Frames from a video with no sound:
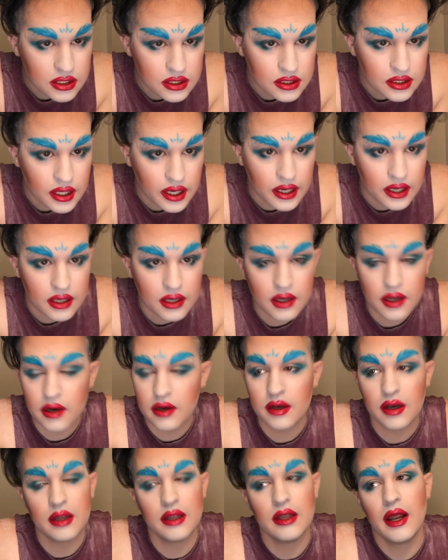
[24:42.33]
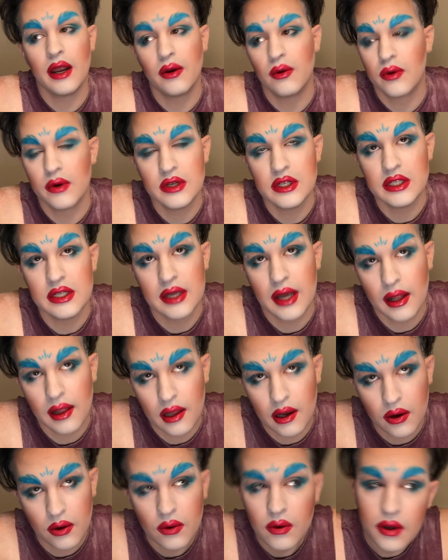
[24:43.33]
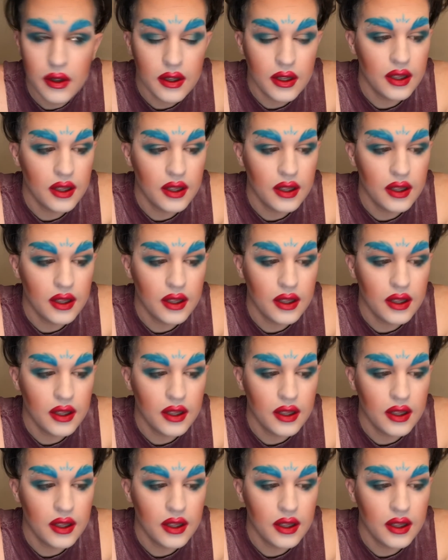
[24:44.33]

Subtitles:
Or not orange, yellow,